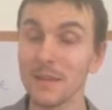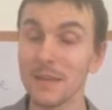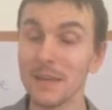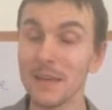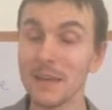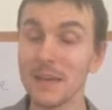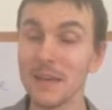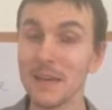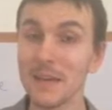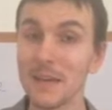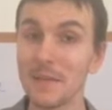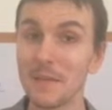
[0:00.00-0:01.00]
He
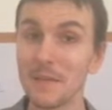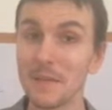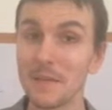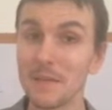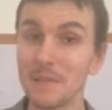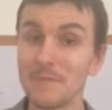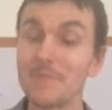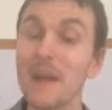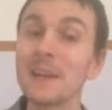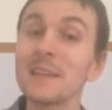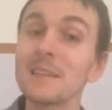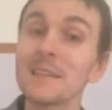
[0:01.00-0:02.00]

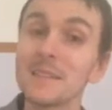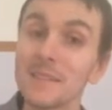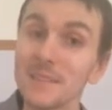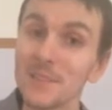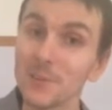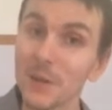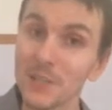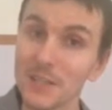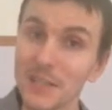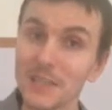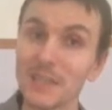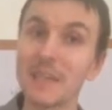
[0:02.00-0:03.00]
renders the situation
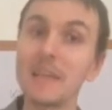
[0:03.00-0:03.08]
easier.